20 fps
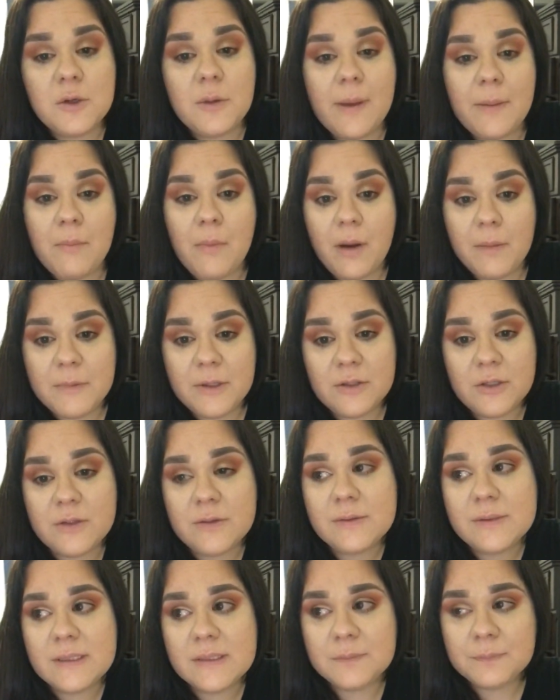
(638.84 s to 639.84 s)
I told my mom
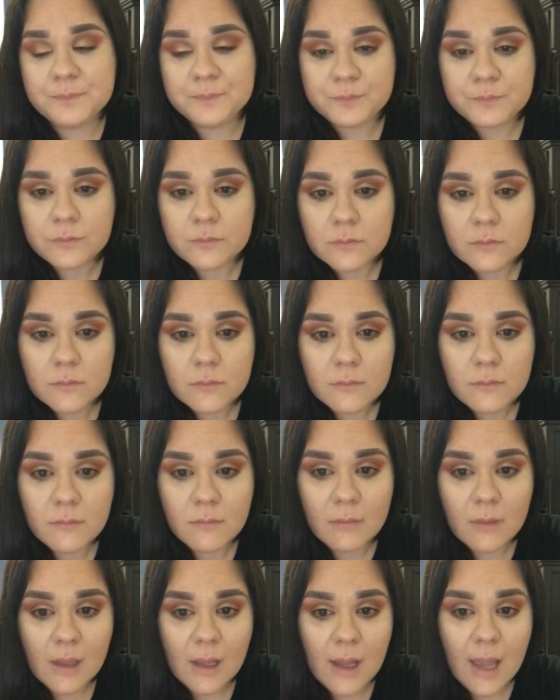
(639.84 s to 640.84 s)
the news,
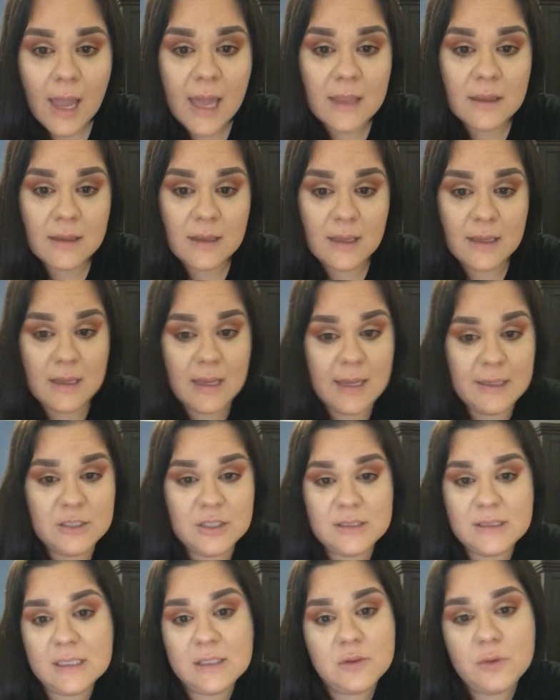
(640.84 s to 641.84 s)
and then
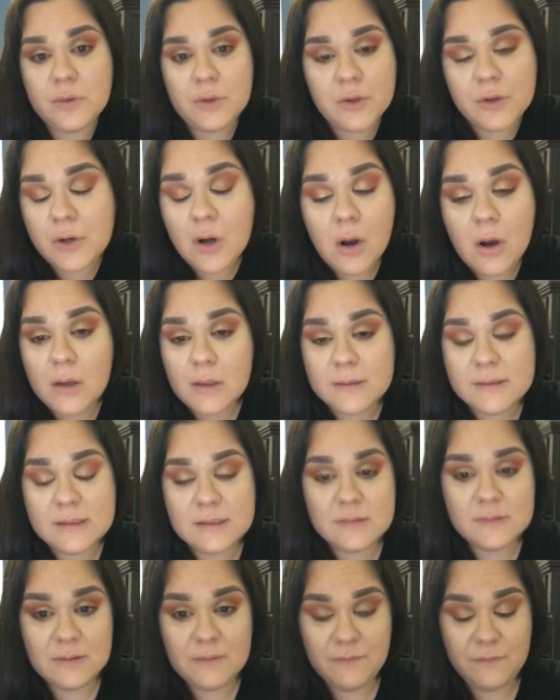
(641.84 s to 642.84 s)
I just ignored her
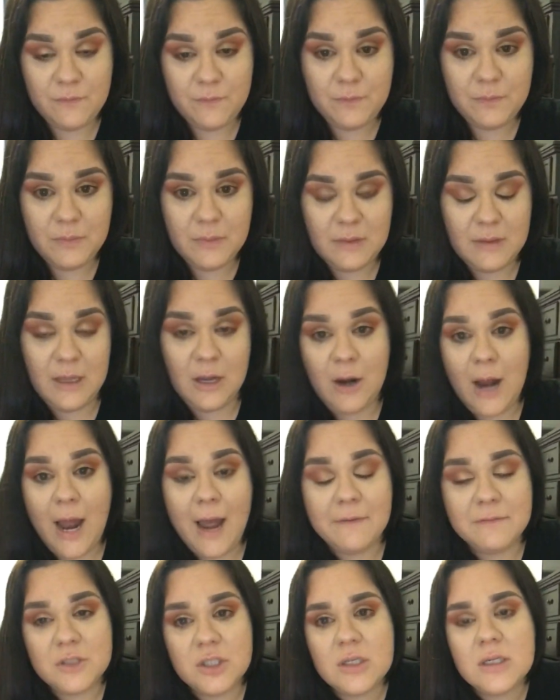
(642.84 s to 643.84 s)
calls
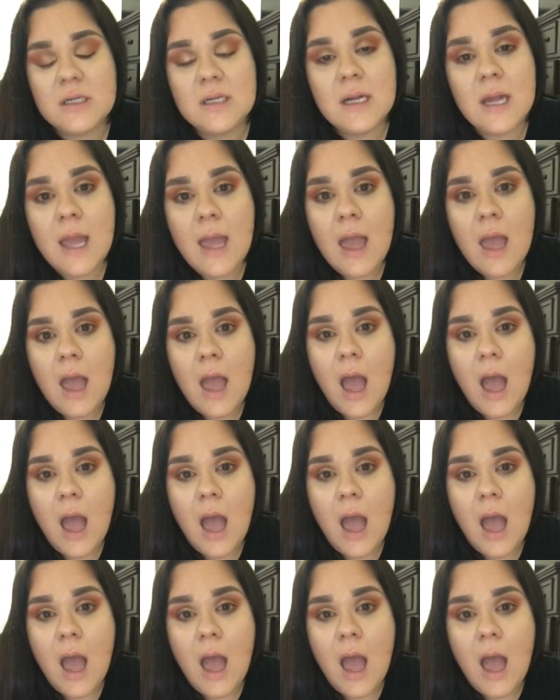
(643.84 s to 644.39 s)
thereafter.